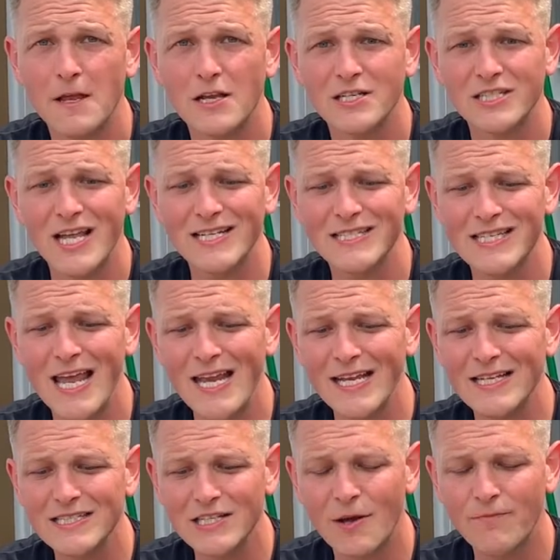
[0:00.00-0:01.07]
So that's taking
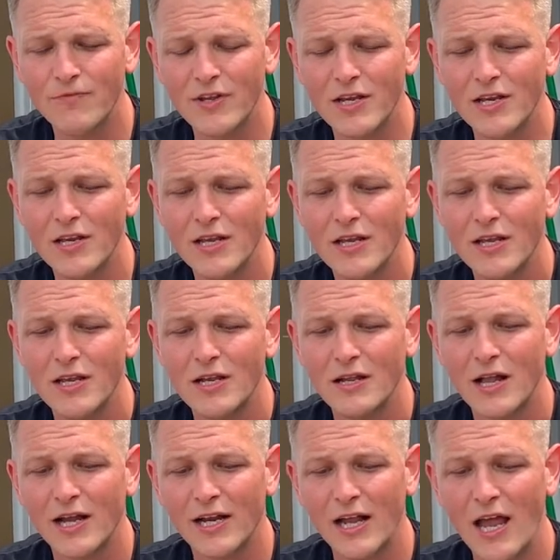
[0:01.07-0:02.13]
something
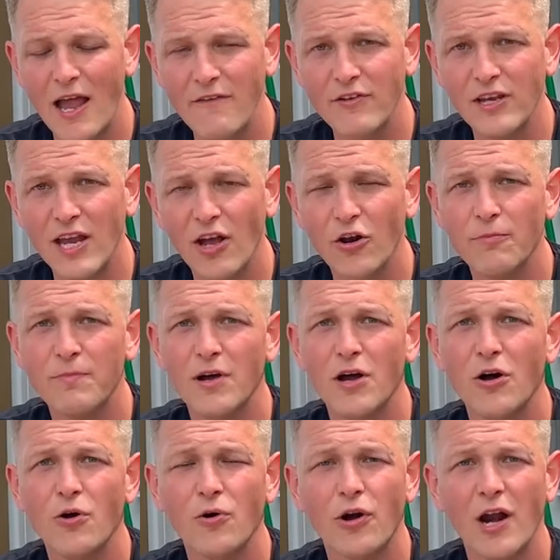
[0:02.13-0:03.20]
like a heavy
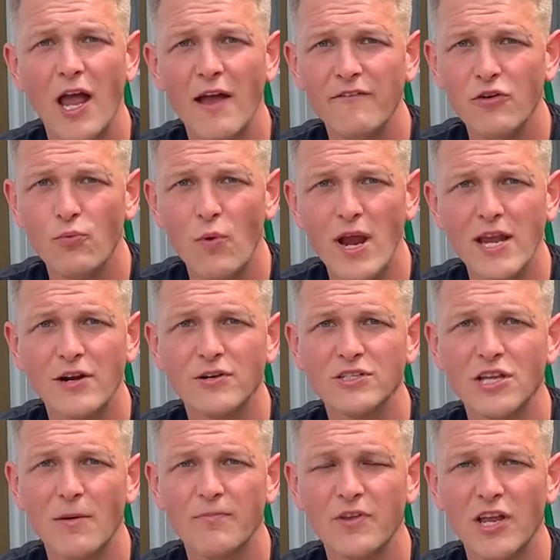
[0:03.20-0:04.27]
kettlebell or a heavy weight or
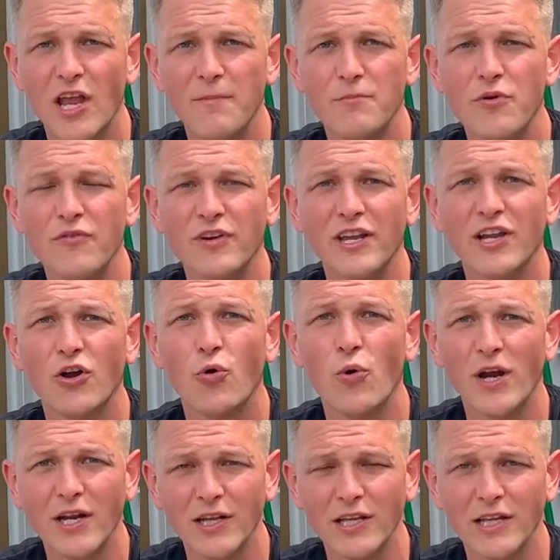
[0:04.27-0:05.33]
something and moving it
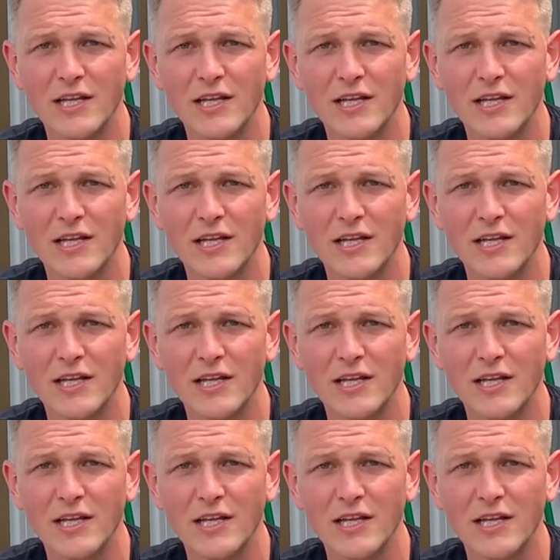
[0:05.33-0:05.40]
quickly.